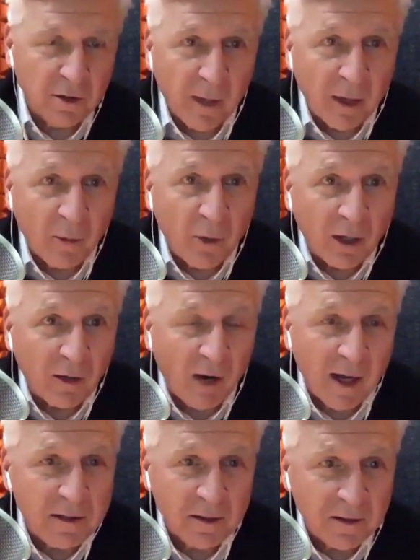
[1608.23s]
no matter what
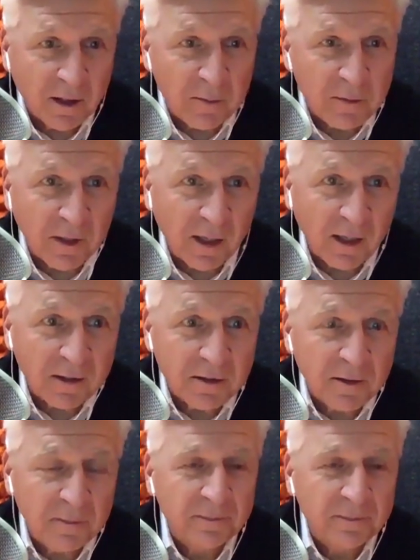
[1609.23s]
crisis comes next.